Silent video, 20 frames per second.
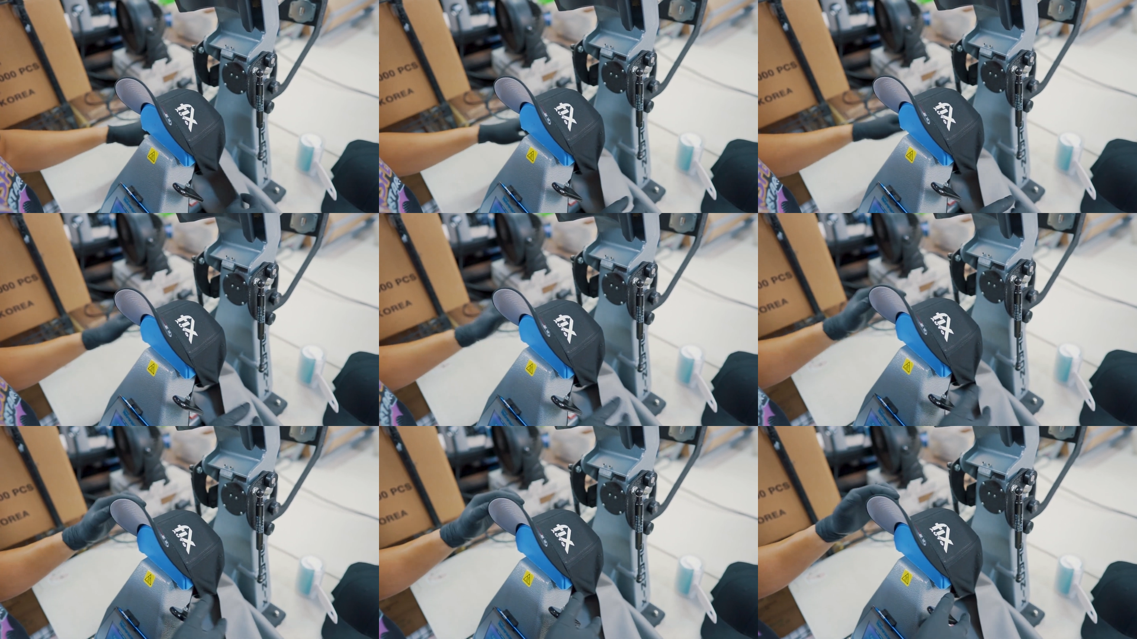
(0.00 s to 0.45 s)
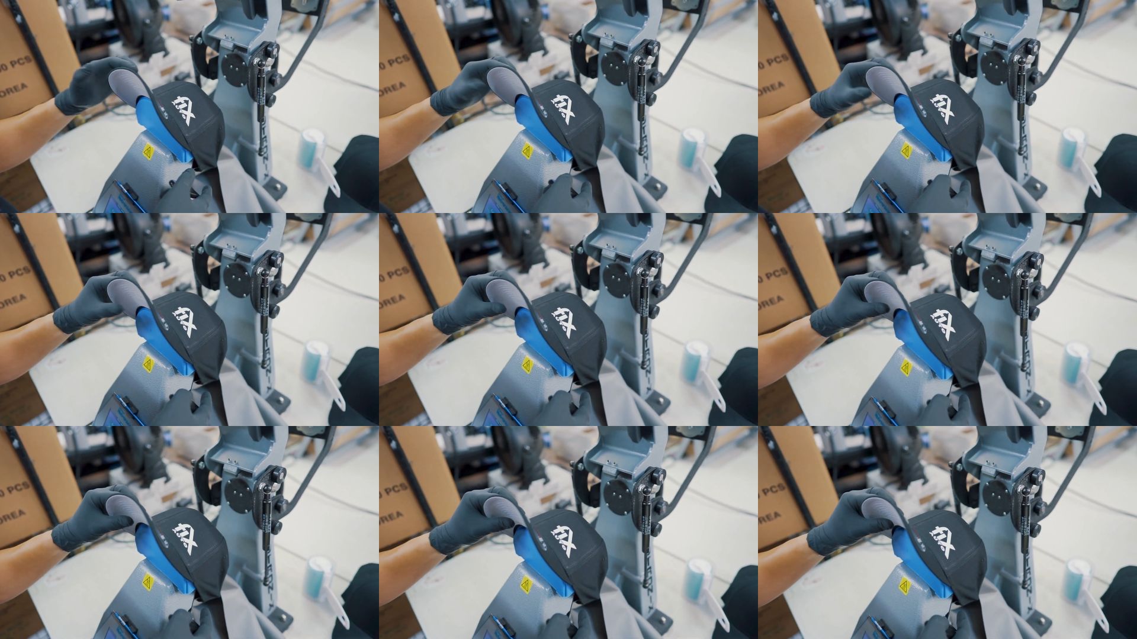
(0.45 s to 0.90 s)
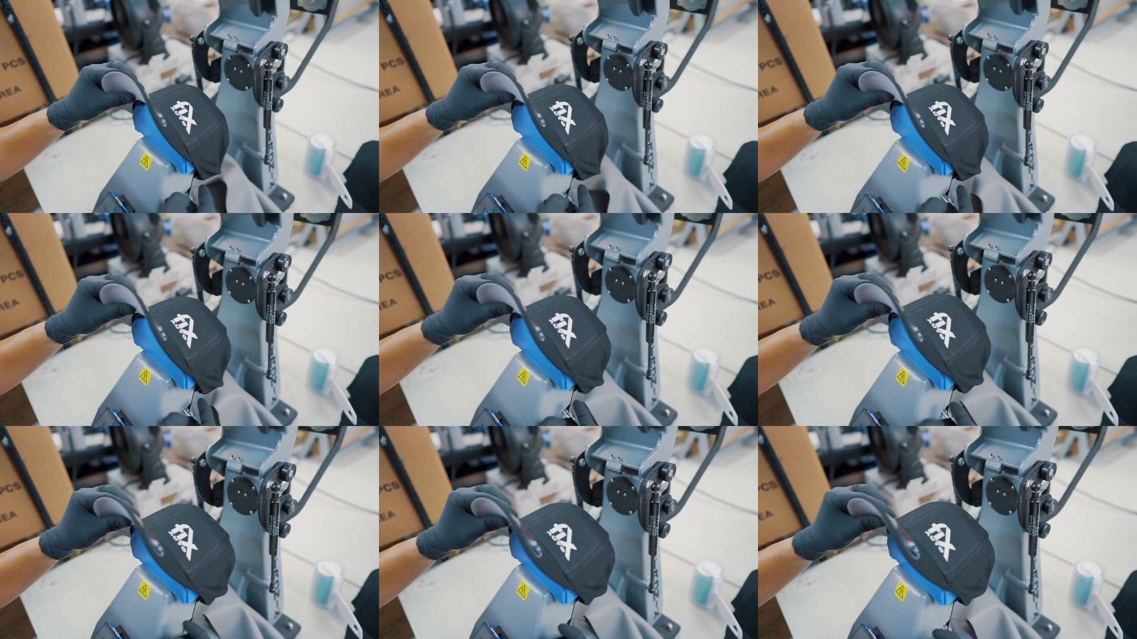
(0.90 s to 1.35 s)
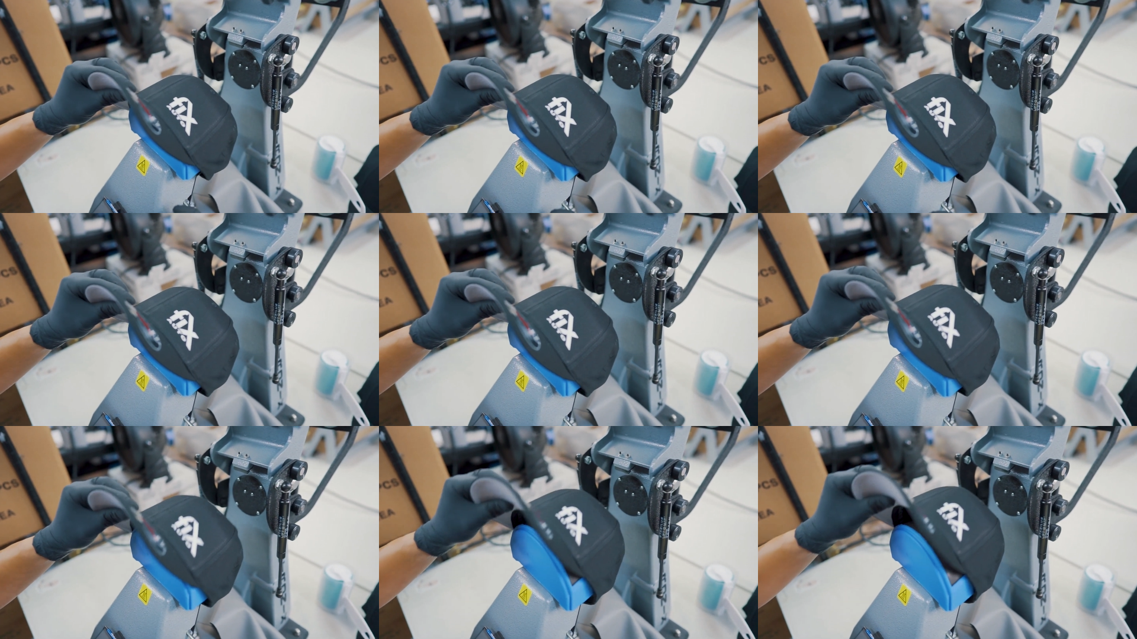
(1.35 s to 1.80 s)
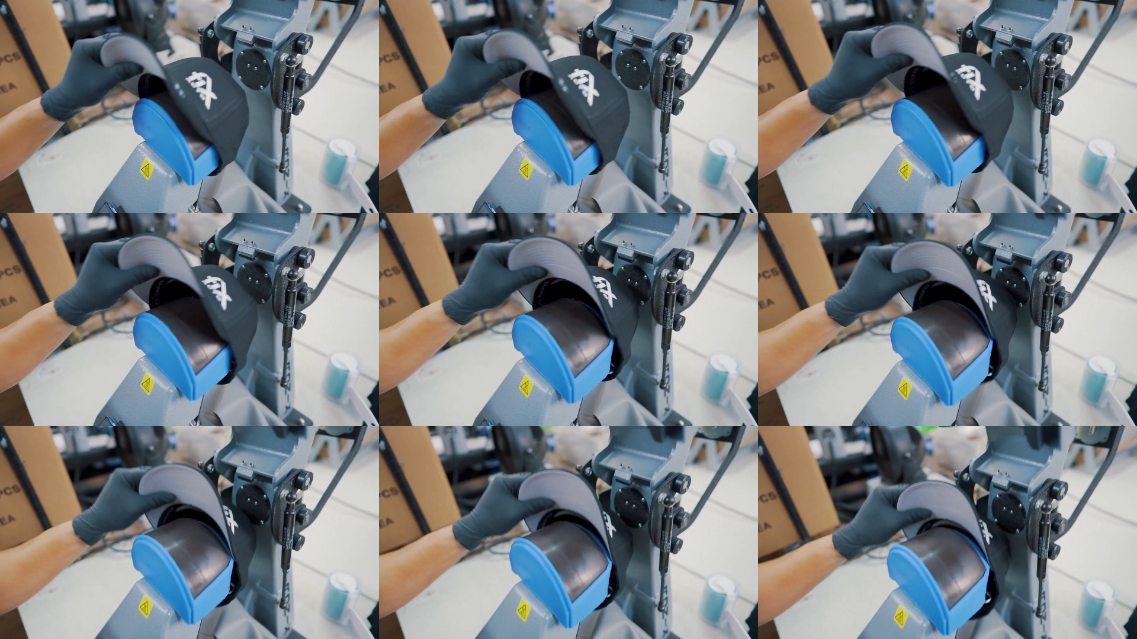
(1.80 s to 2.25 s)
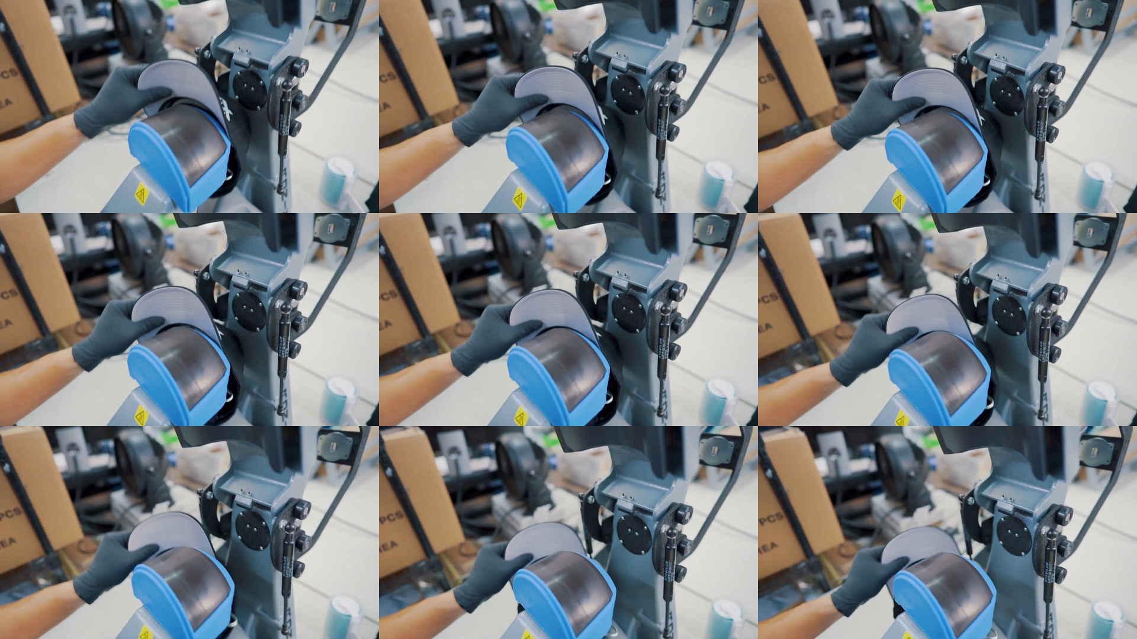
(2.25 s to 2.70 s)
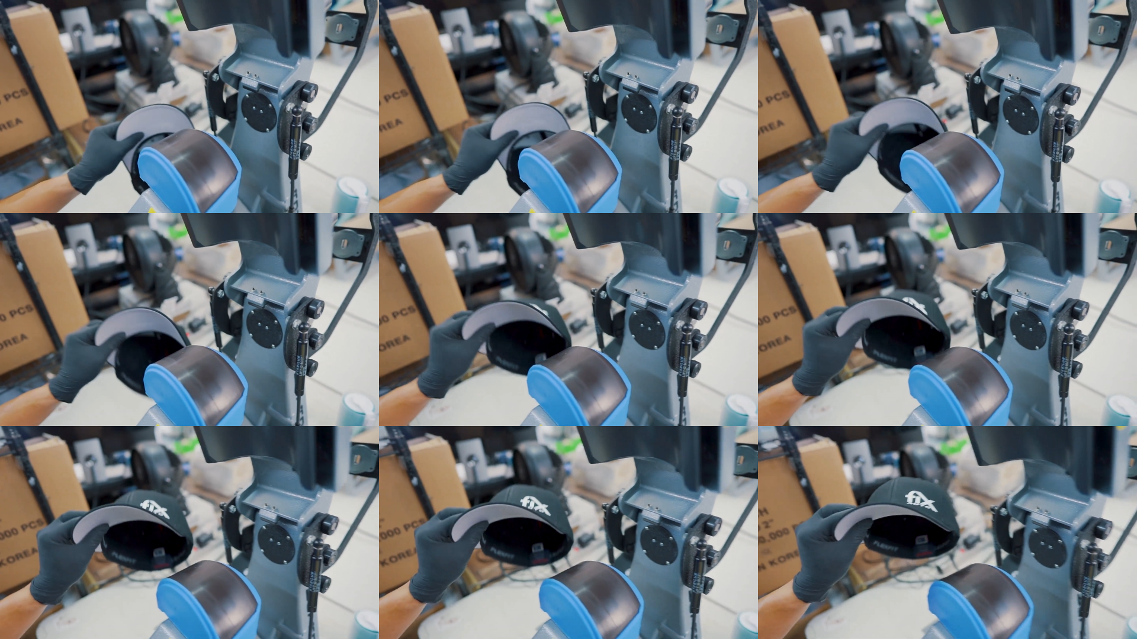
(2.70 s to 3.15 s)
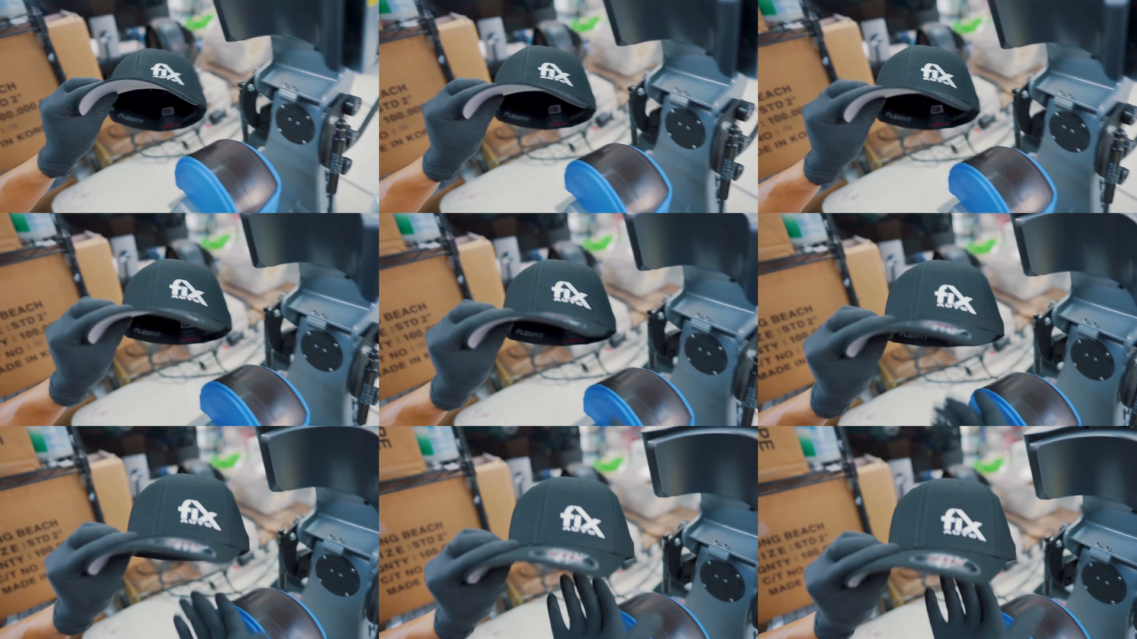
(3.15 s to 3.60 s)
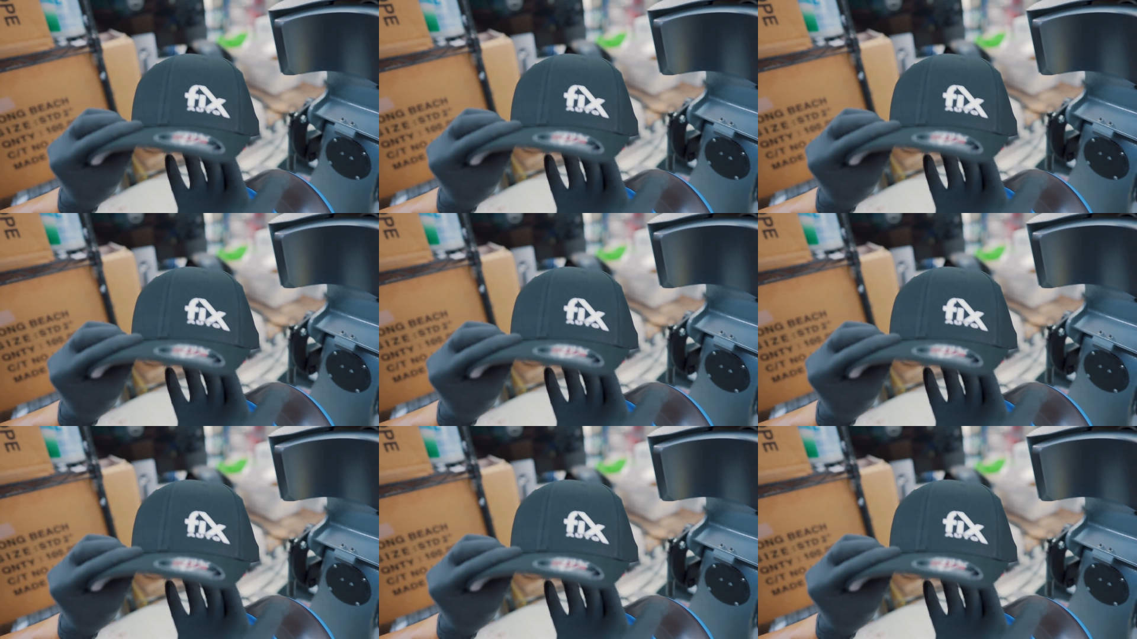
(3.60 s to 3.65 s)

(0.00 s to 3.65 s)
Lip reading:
(no speaker visible)